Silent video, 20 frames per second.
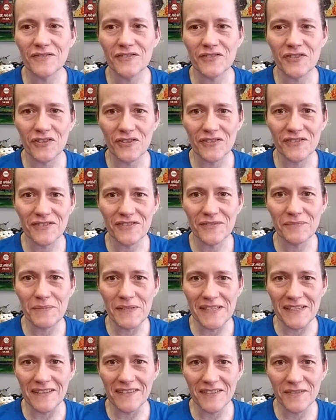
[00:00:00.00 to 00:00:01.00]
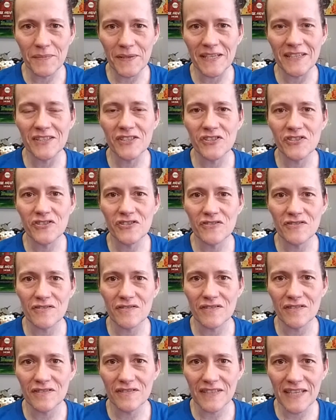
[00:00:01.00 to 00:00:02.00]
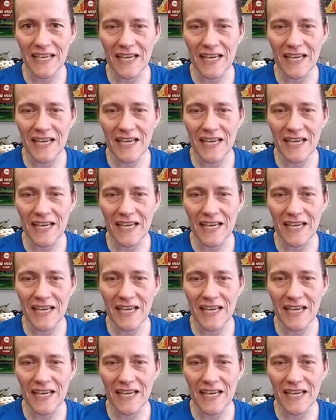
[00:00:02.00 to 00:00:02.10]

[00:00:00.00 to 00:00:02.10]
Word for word: started speaking Spanish to the